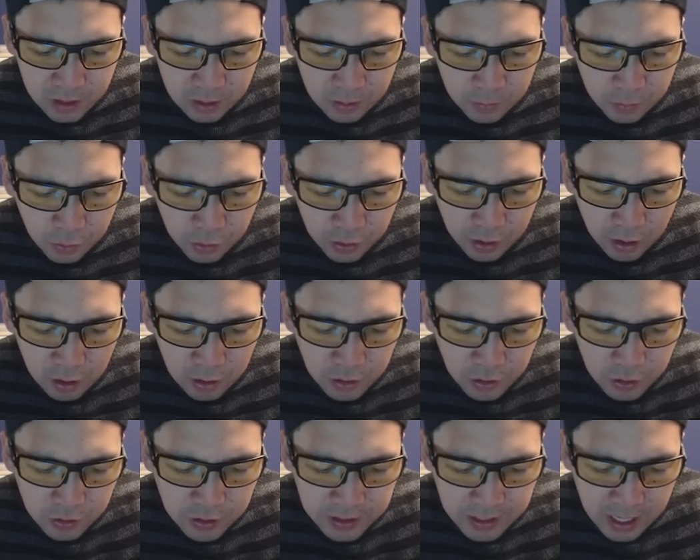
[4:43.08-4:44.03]
Putting
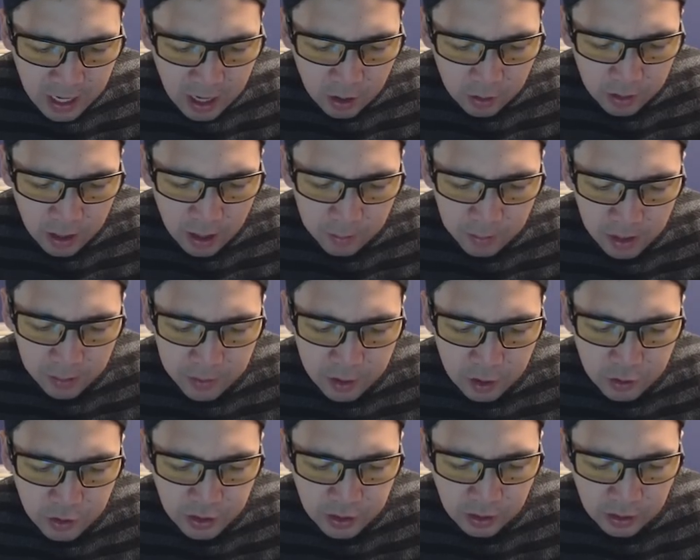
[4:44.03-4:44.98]
archers out. I'm going to be
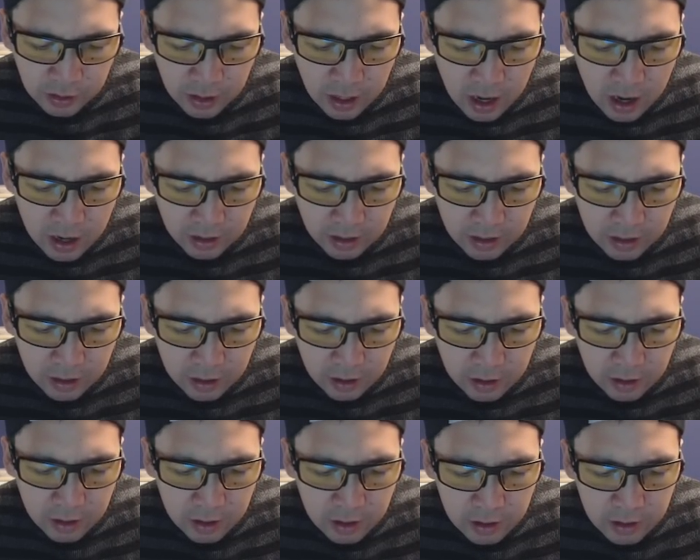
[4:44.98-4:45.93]
using the log here.